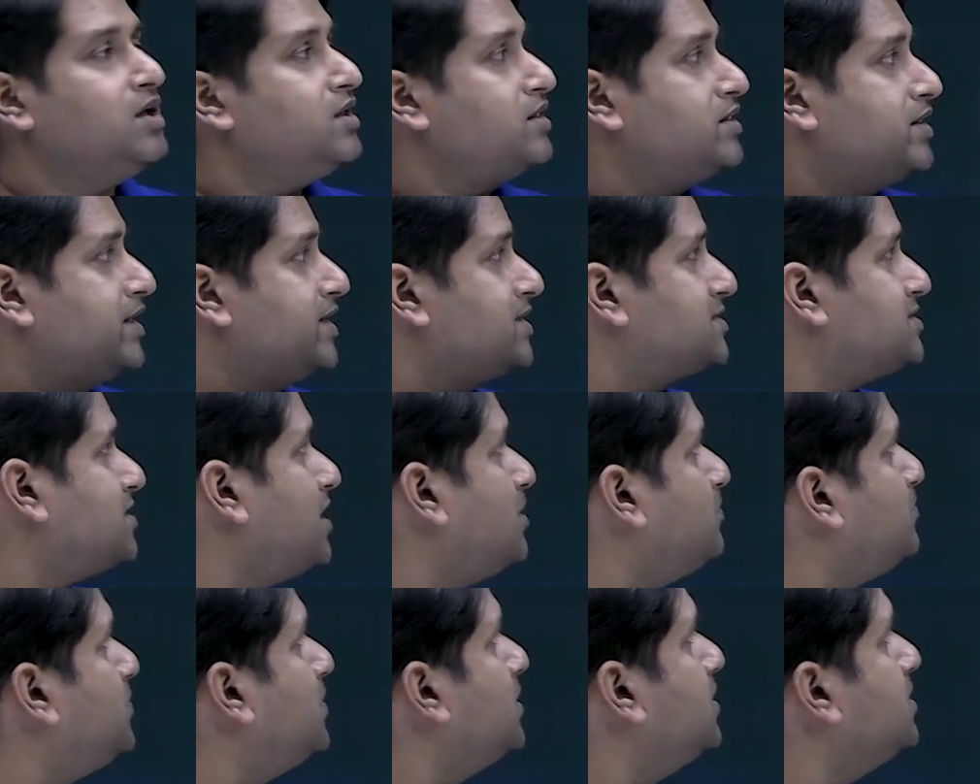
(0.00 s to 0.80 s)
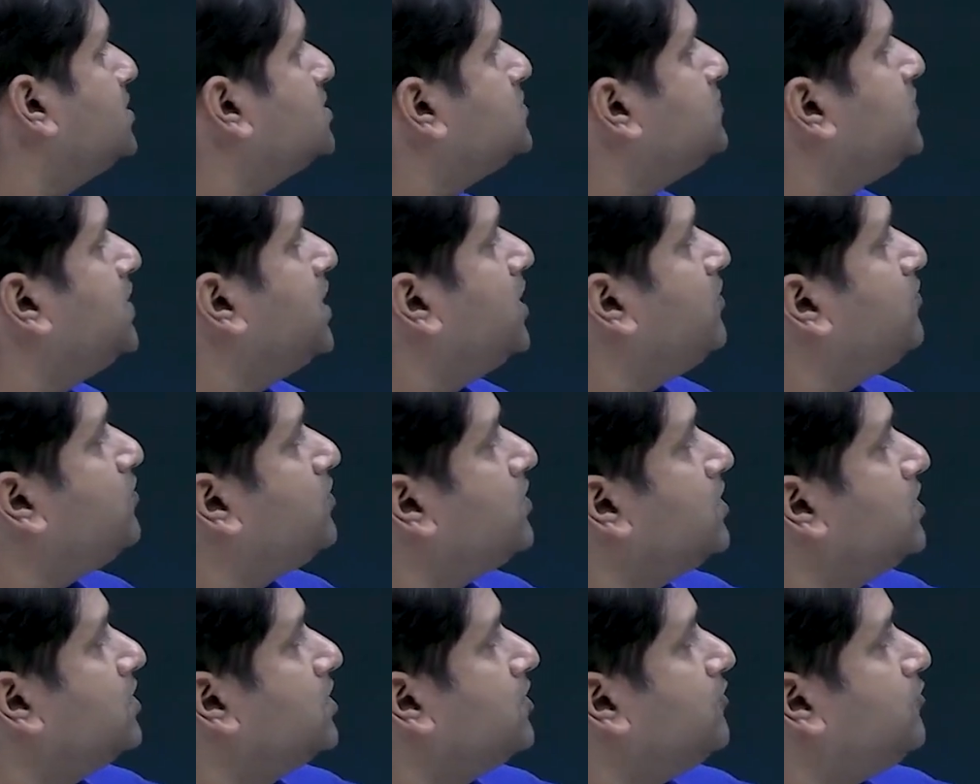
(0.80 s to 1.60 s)
The example is, we have
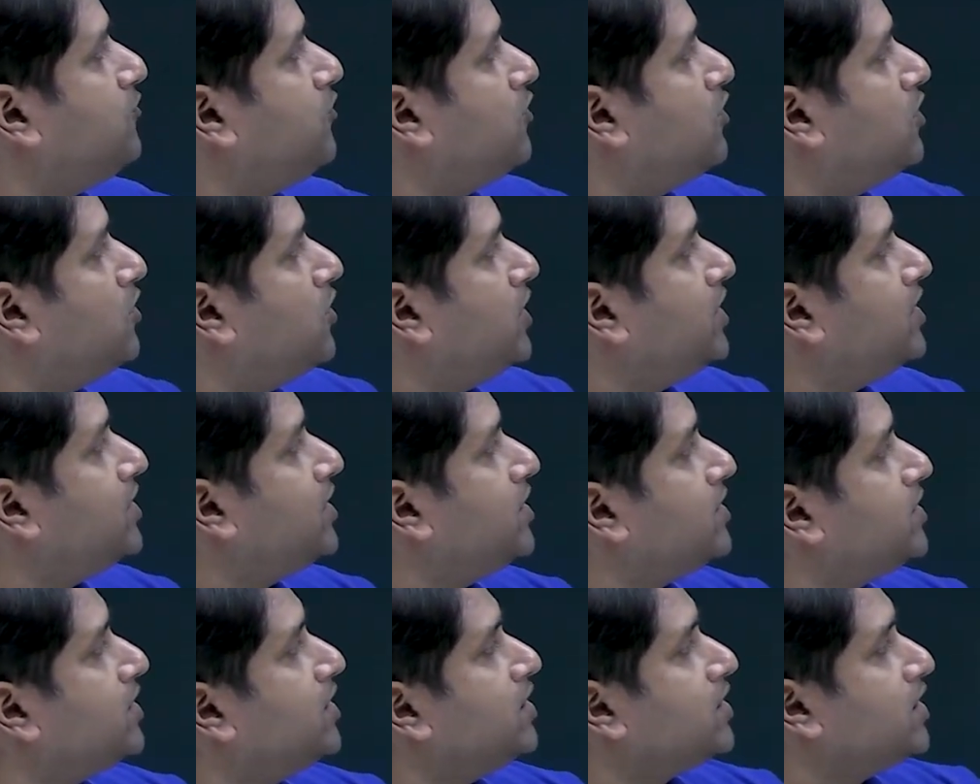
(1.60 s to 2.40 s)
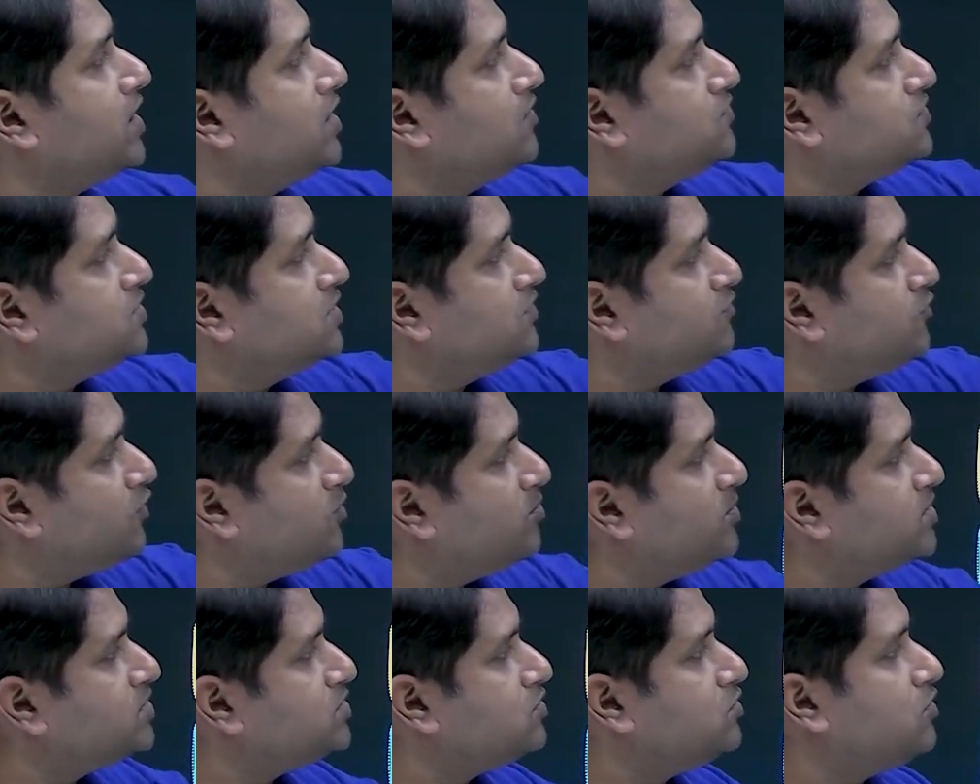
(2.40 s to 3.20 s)
the following data gives
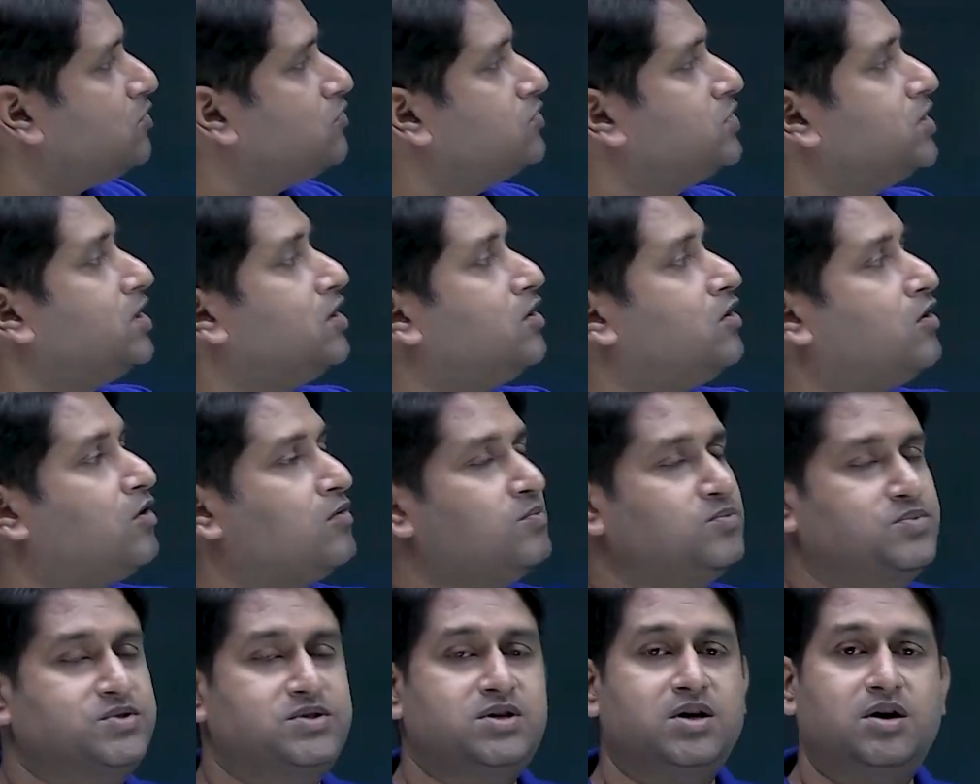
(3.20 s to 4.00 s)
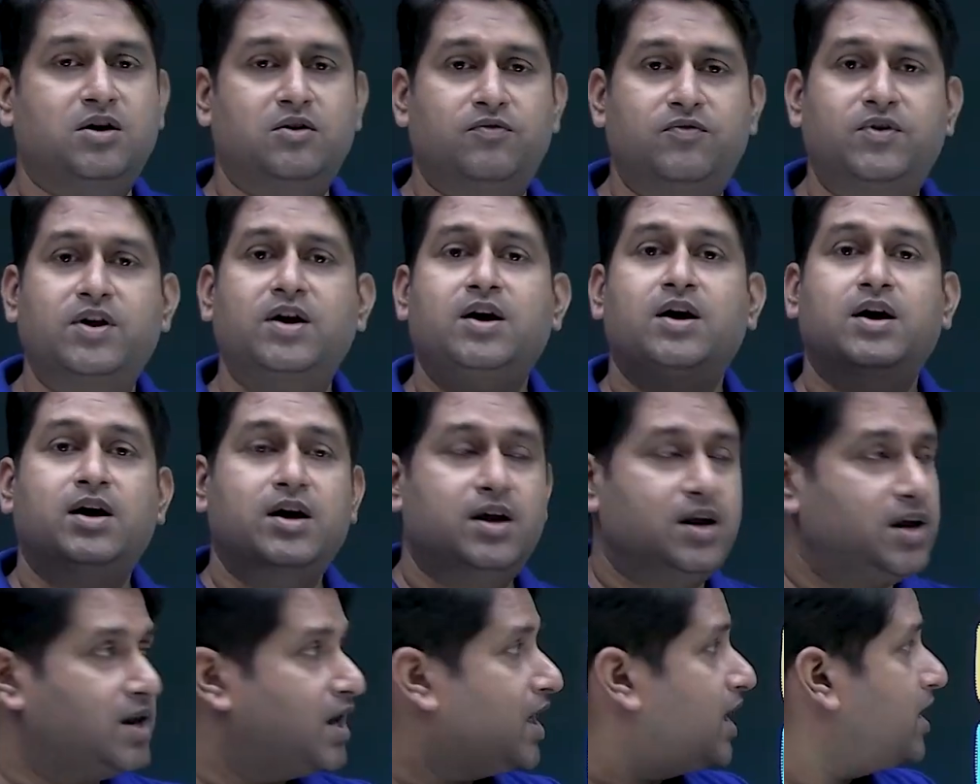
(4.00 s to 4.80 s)
information on the observed
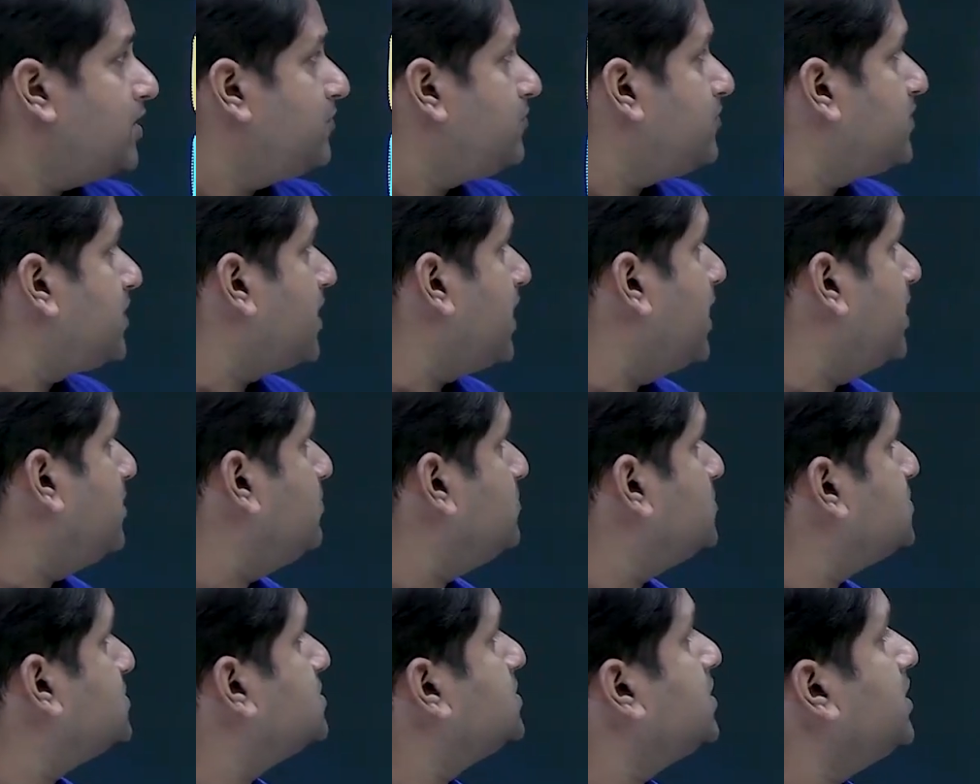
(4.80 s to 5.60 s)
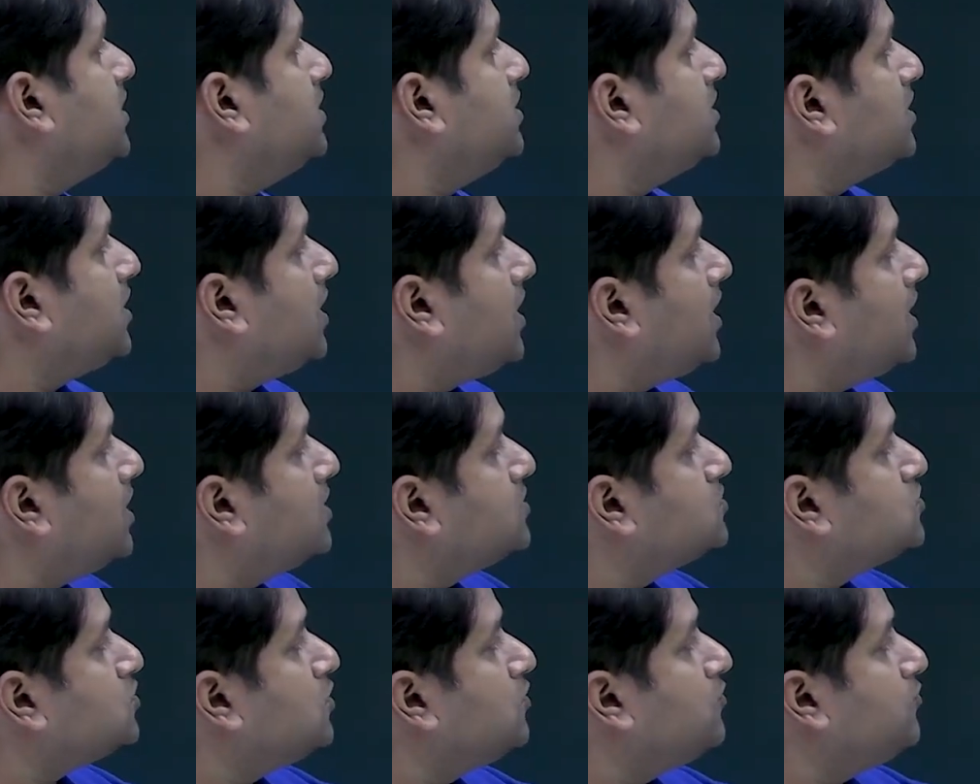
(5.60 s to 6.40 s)
lifetimes in
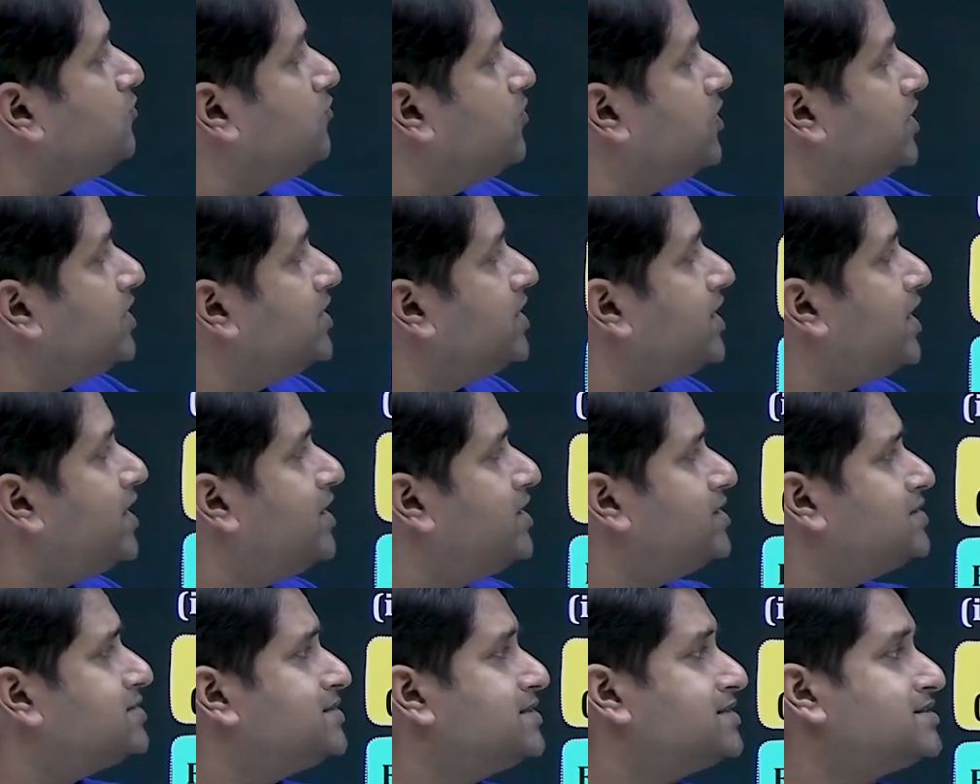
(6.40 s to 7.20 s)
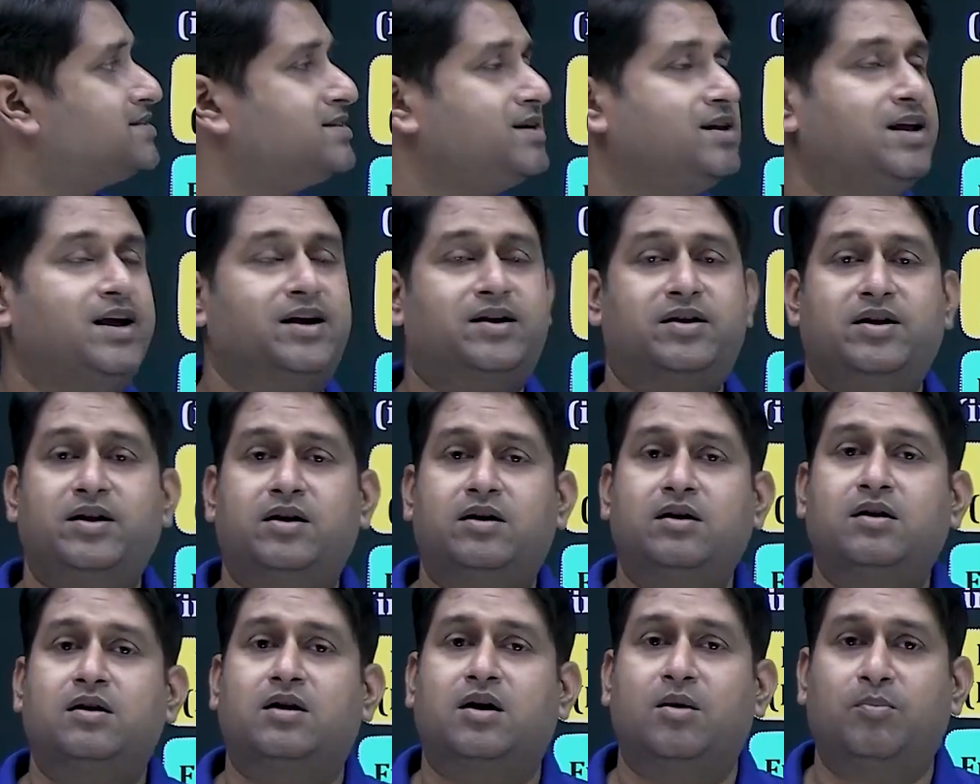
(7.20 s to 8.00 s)
hours of 196
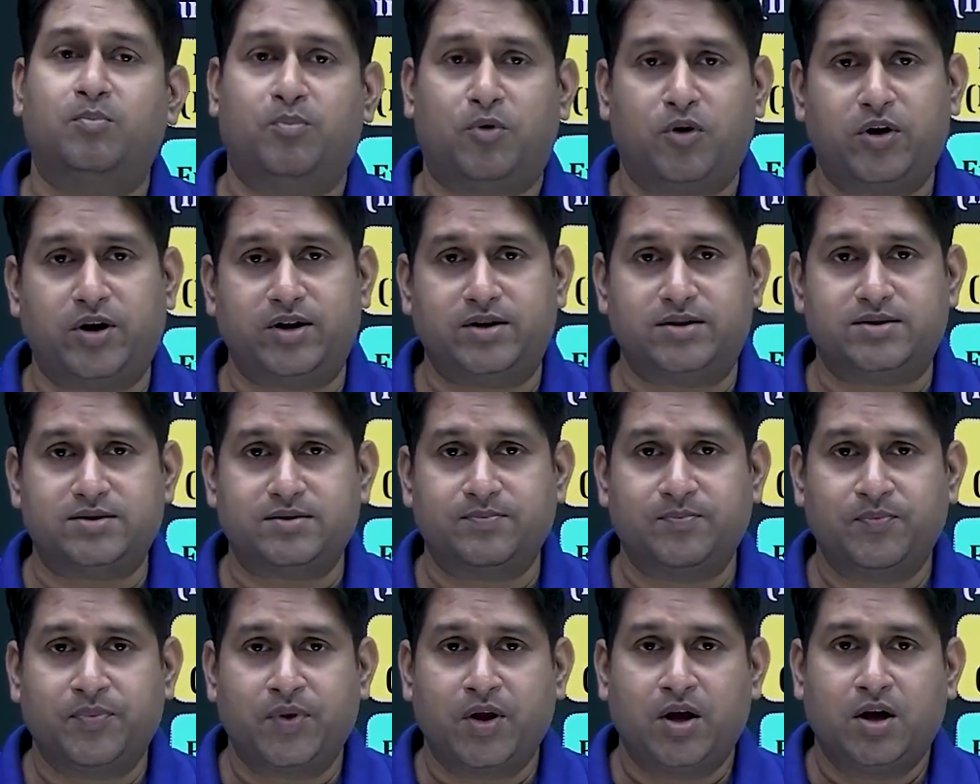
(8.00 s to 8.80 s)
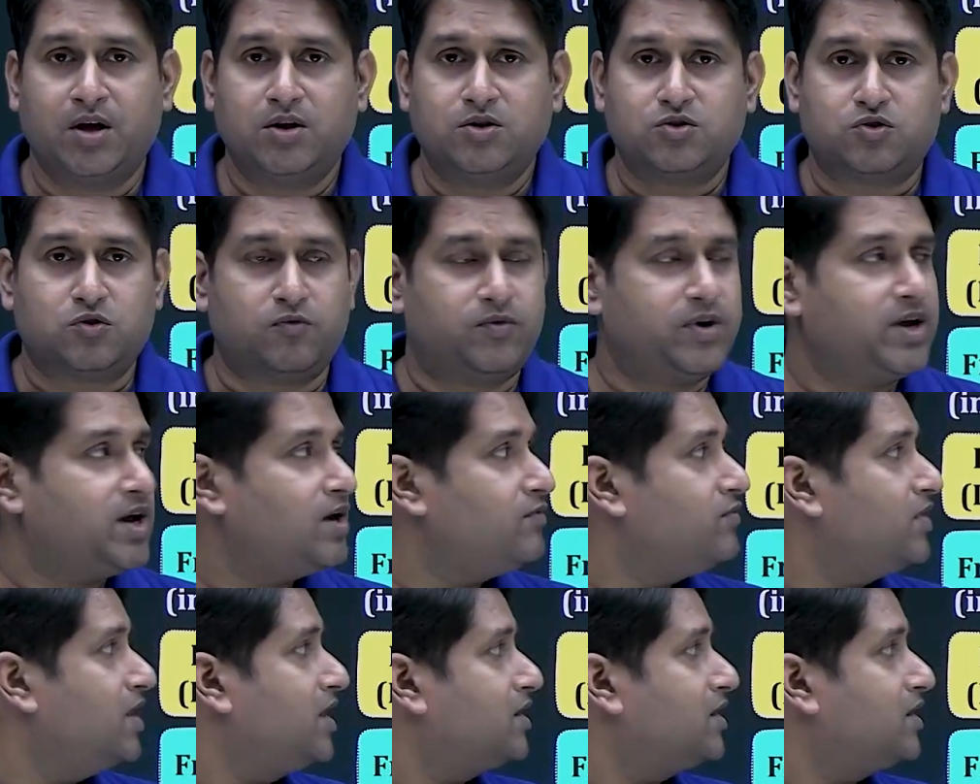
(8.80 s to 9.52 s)
electrical components. So we have